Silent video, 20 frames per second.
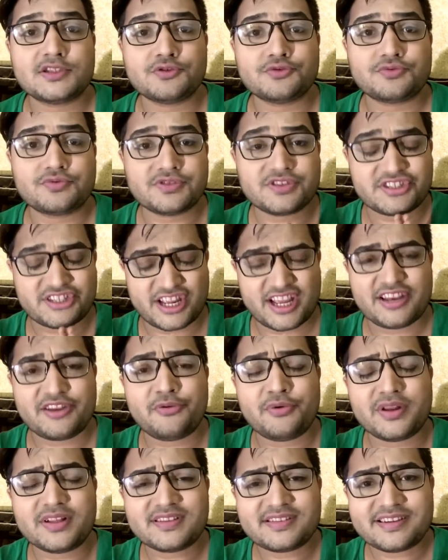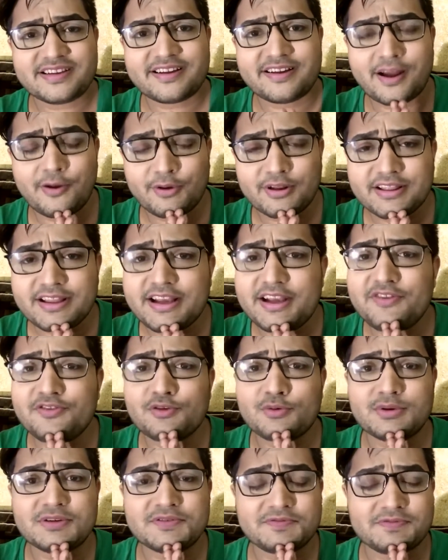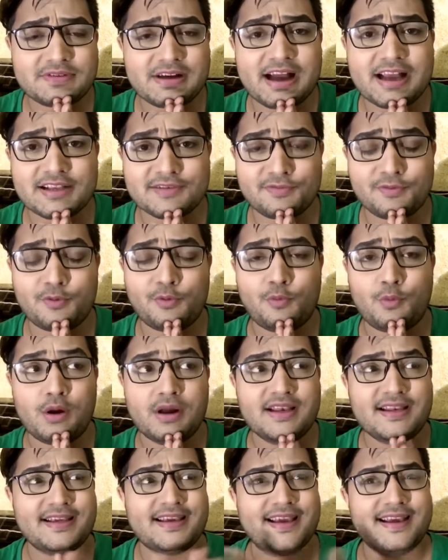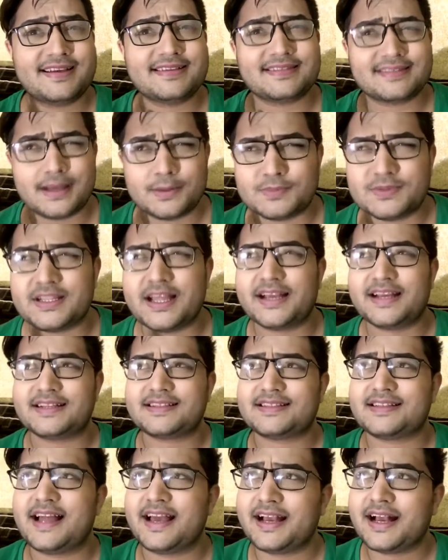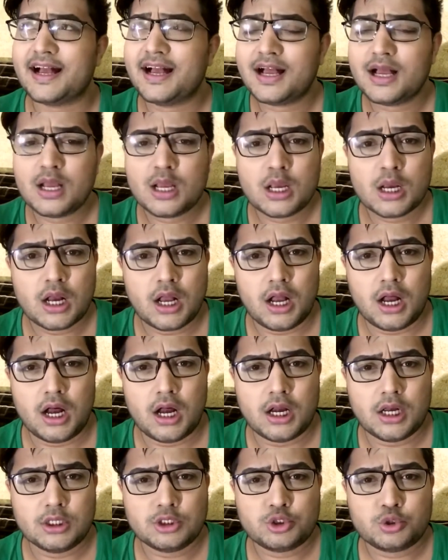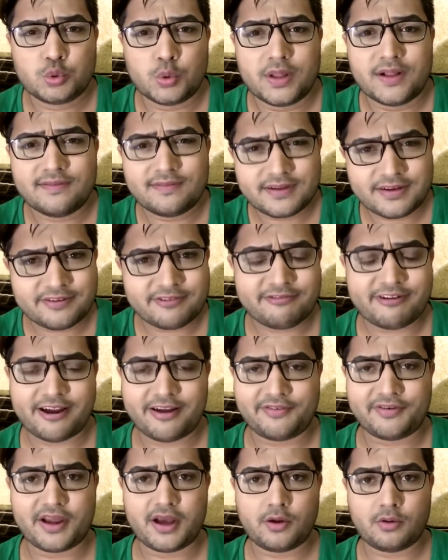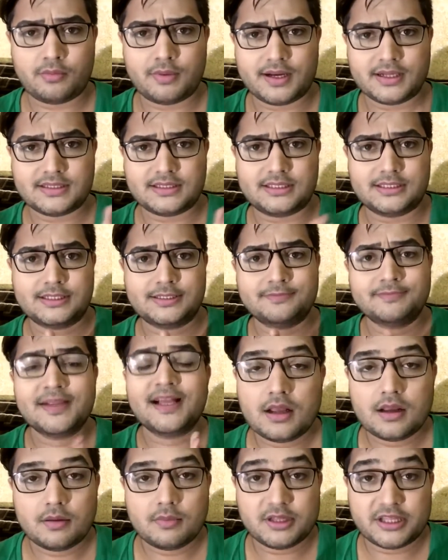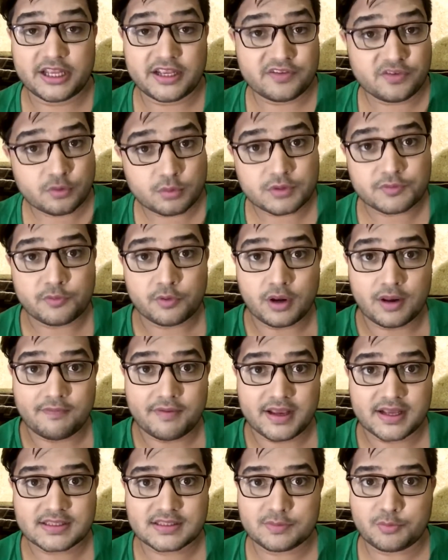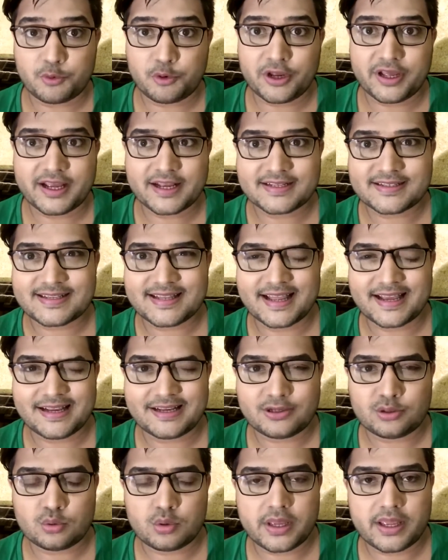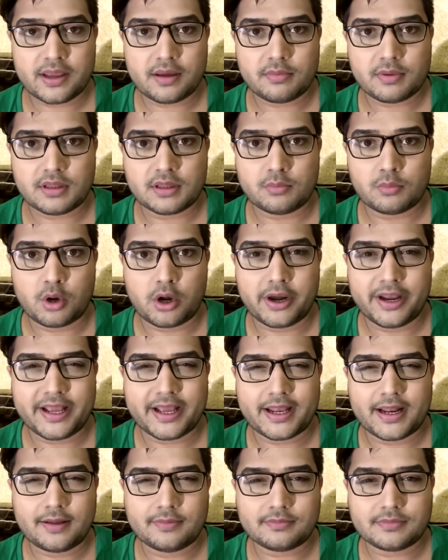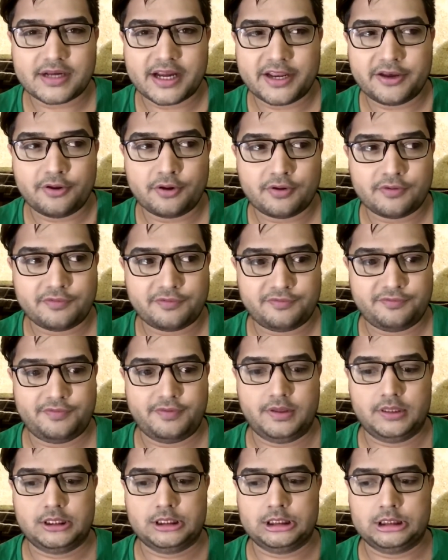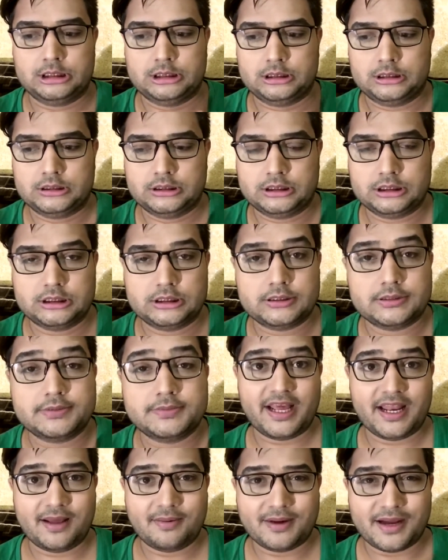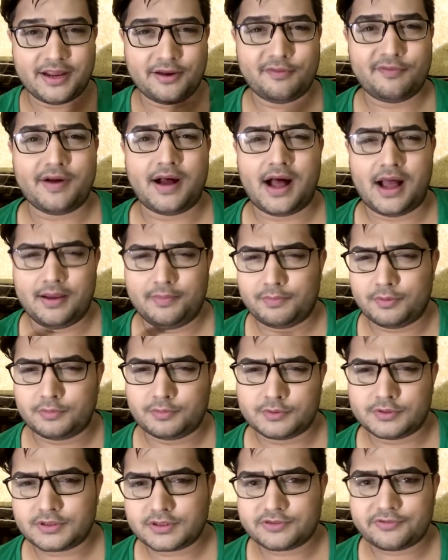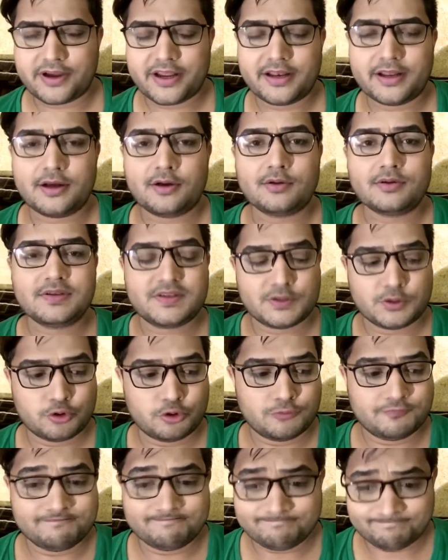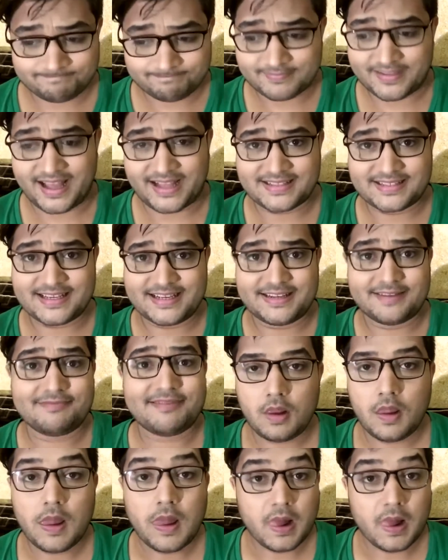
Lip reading: So stay tuned and stick around, and thank you so much guys for 1k subs. Like it's like 1200 right now, but thank you so much for loving and supporting. It's like 2 a.m. in the morning and I'm kind of a hyper person right now. So that's it.